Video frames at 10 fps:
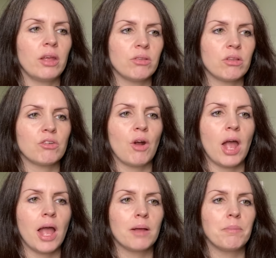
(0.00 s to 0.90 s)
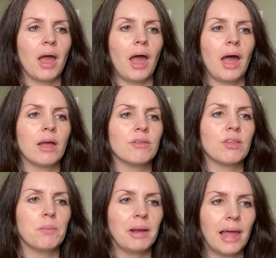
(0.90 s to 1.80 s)
Instagram as
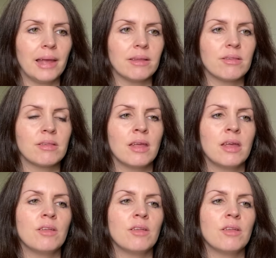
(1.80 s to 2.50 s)
a place